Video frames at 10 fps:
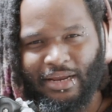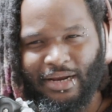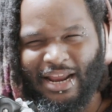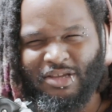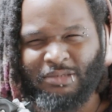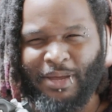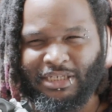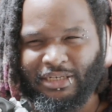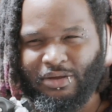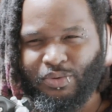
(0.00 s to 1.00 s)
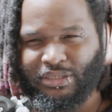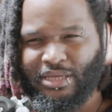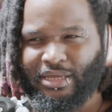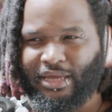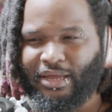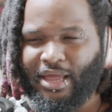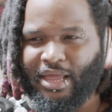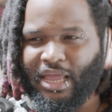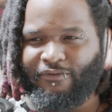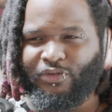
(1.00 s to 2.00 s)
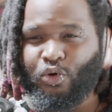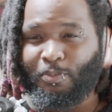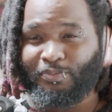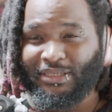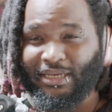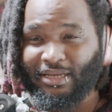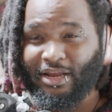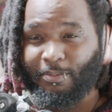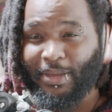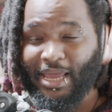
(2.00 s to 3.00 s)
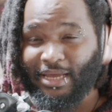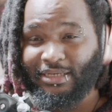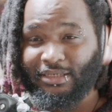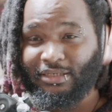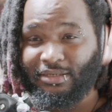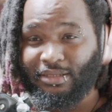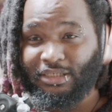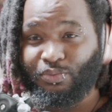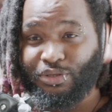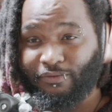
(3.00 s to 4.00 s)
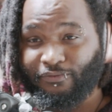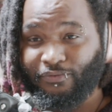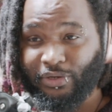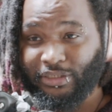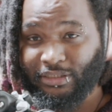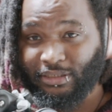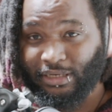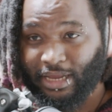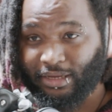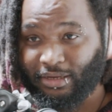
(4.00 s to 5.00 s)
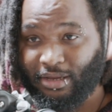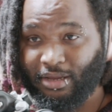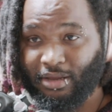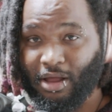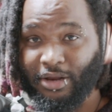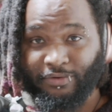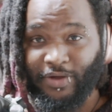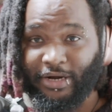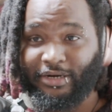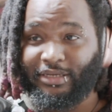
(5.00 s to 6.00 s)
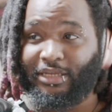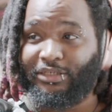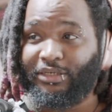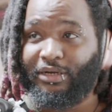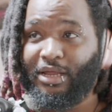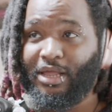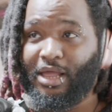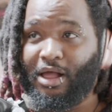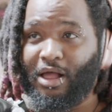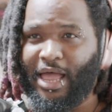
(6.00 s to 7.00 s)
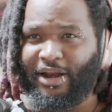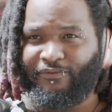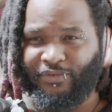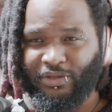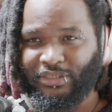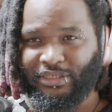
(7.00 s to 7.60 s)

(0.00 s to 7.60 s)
it. And I especially was thinking, if you're sitting here paying attention to this with your fullest like undivided attention, and it feels